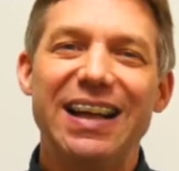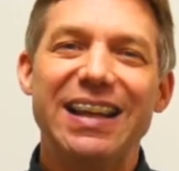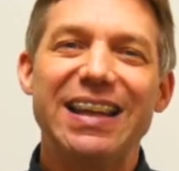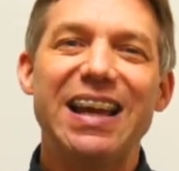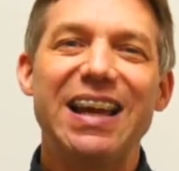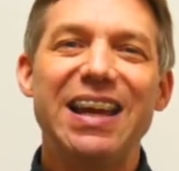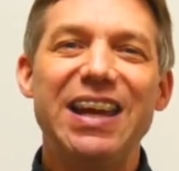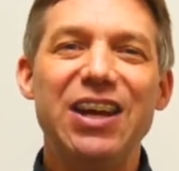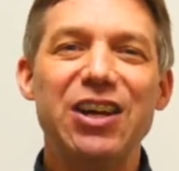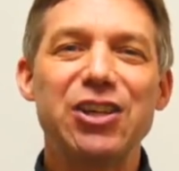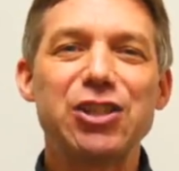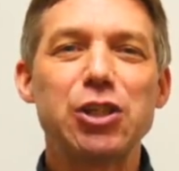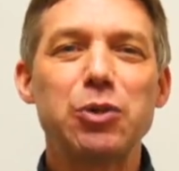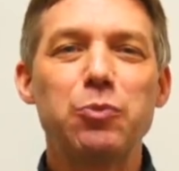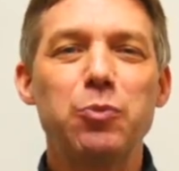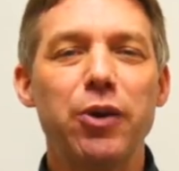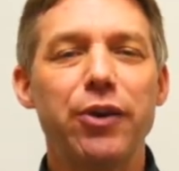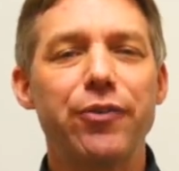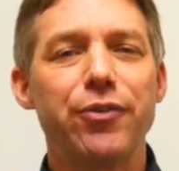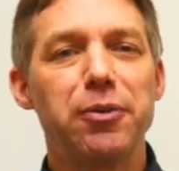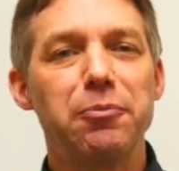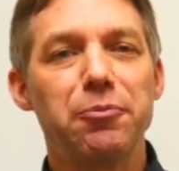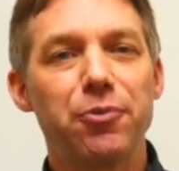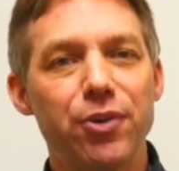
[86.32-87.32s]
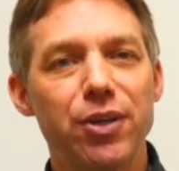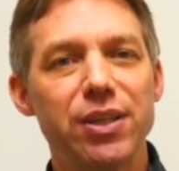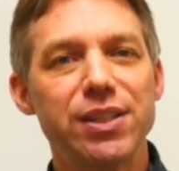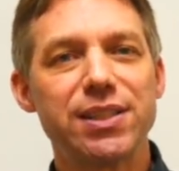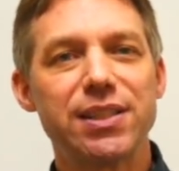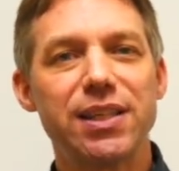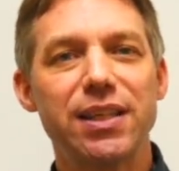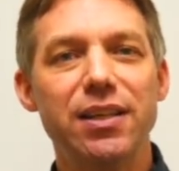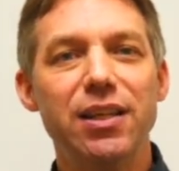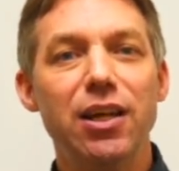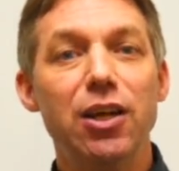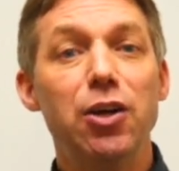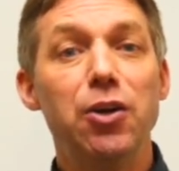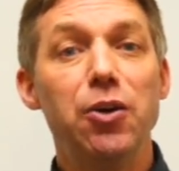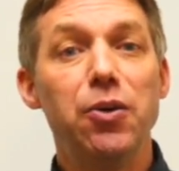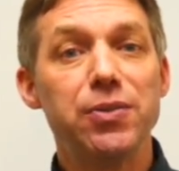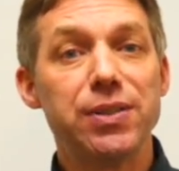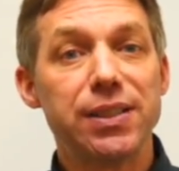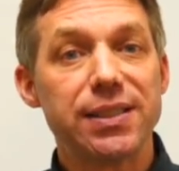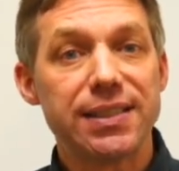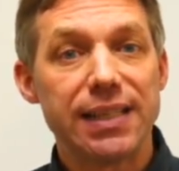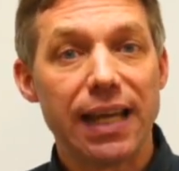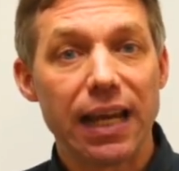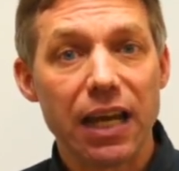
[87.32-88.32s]
Now here's a word from Kristen,
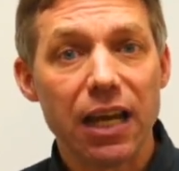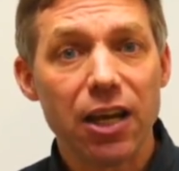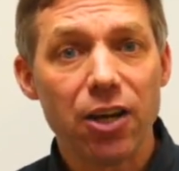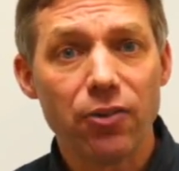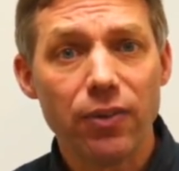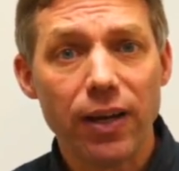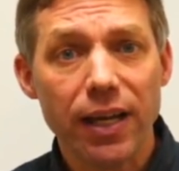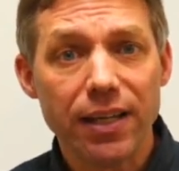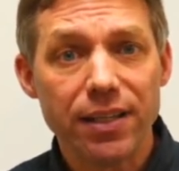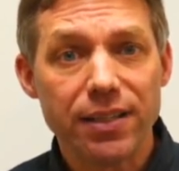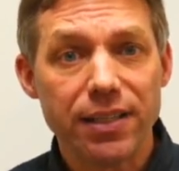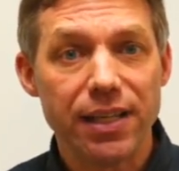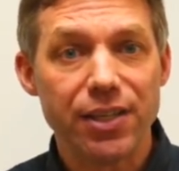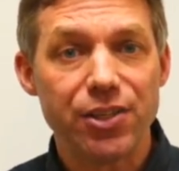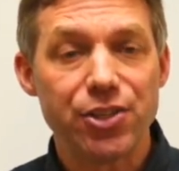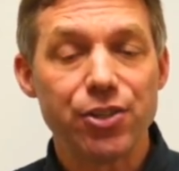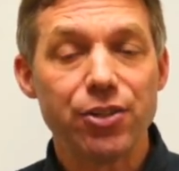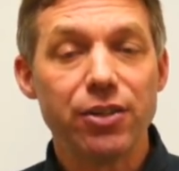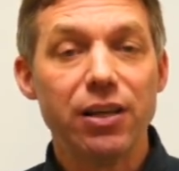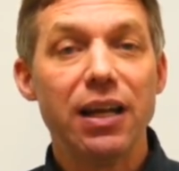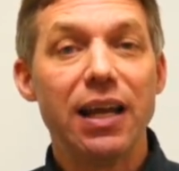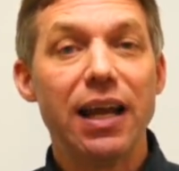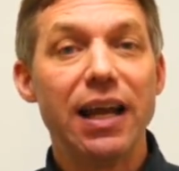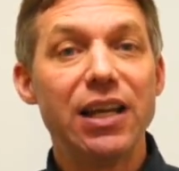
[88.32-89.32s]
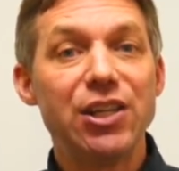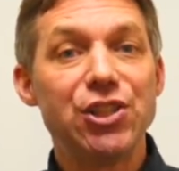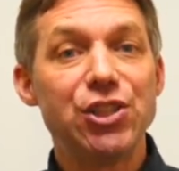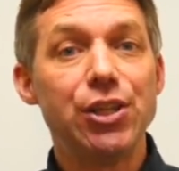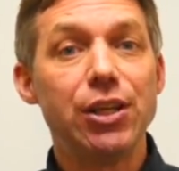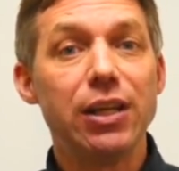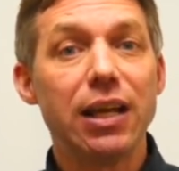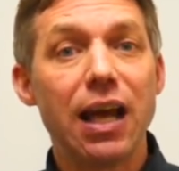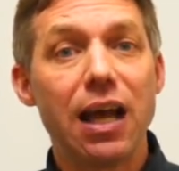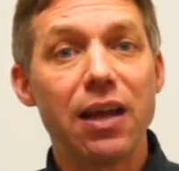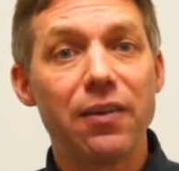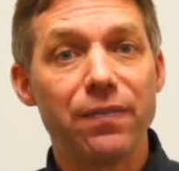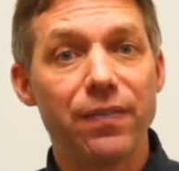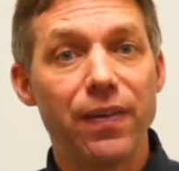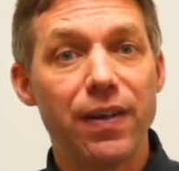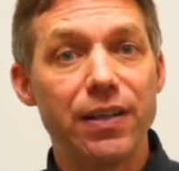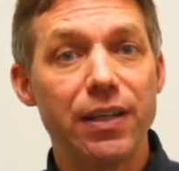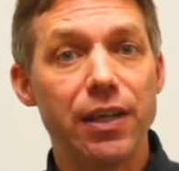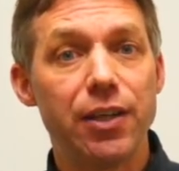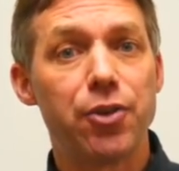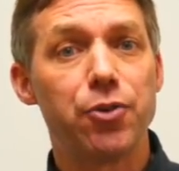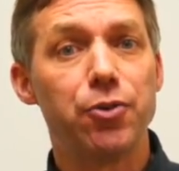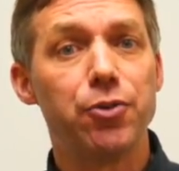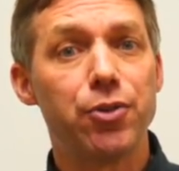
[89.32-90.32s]
who's a 2nd grade teacher, and she got
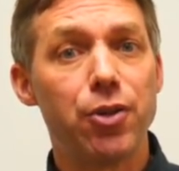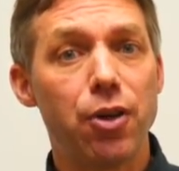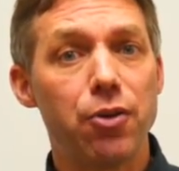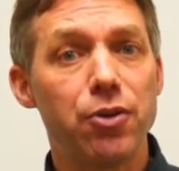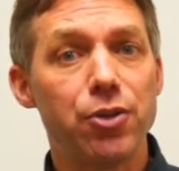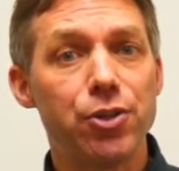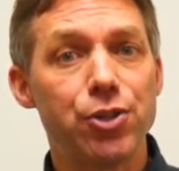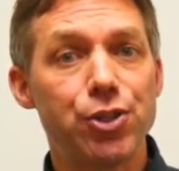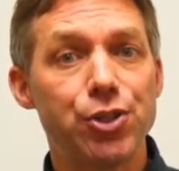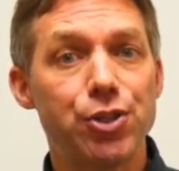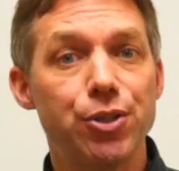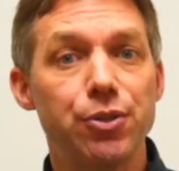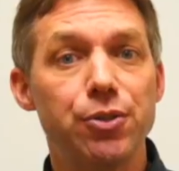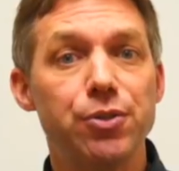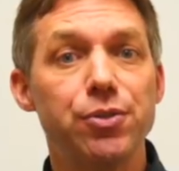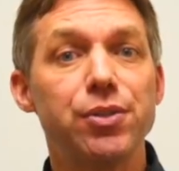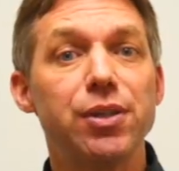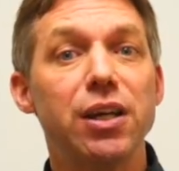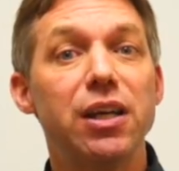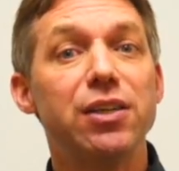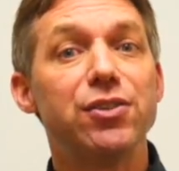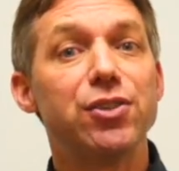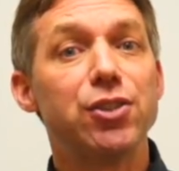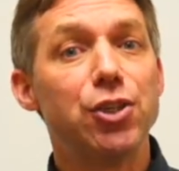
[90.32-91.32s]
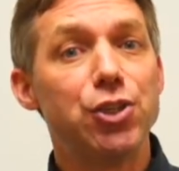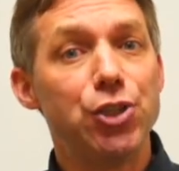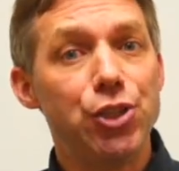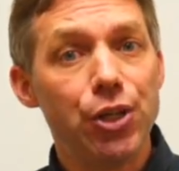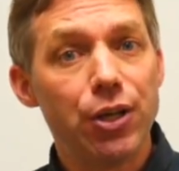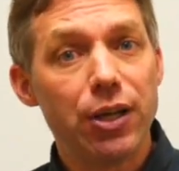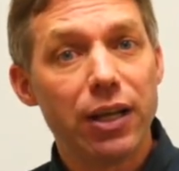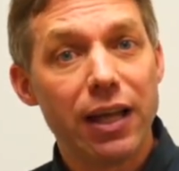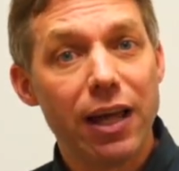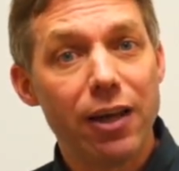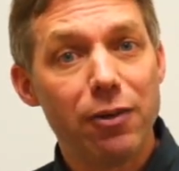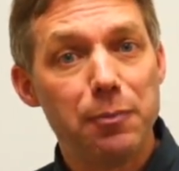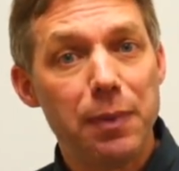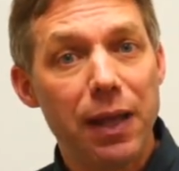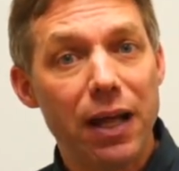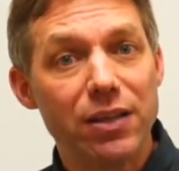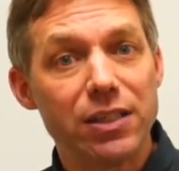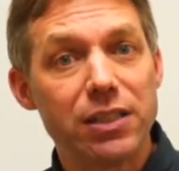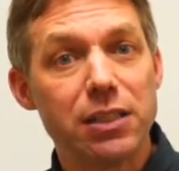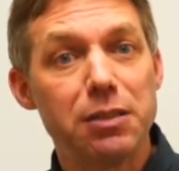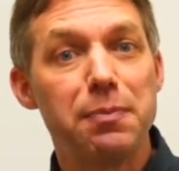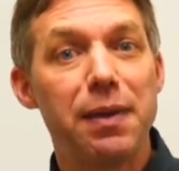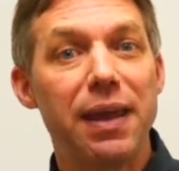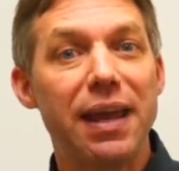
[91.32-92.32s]
funded through Donors Choose so she could have
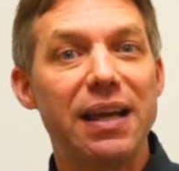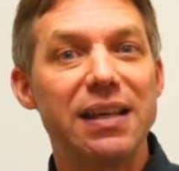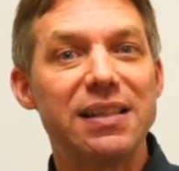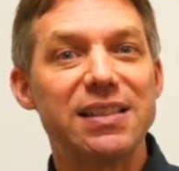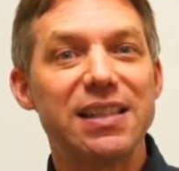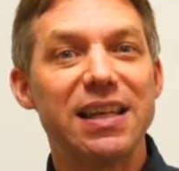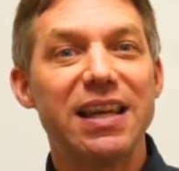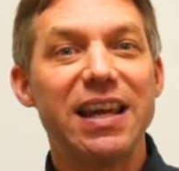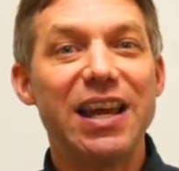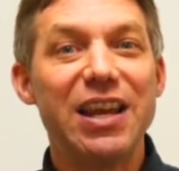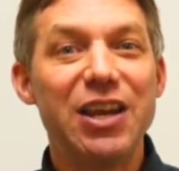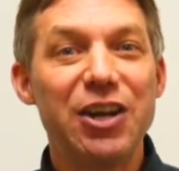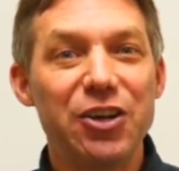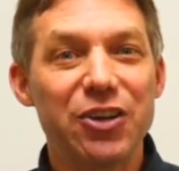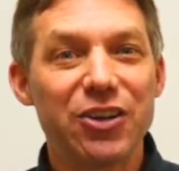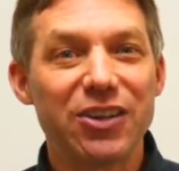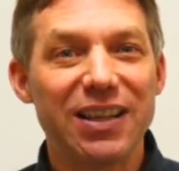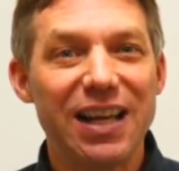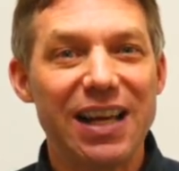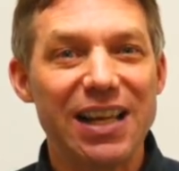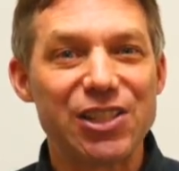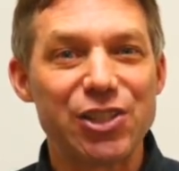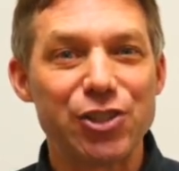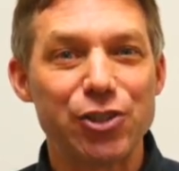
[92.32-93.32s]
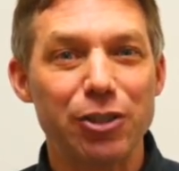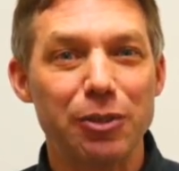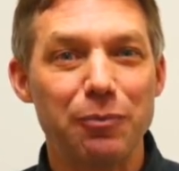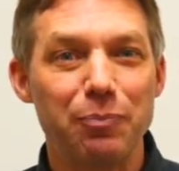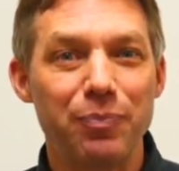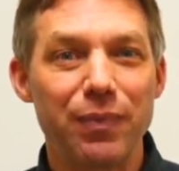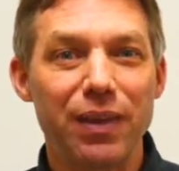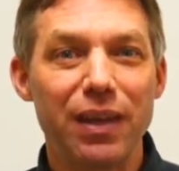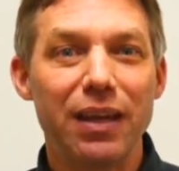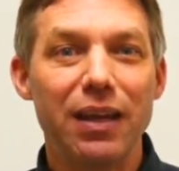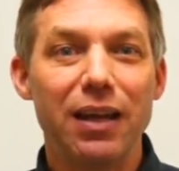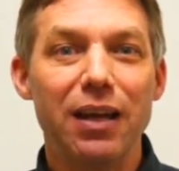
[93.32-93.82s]
Bouncy Bands in her classroom.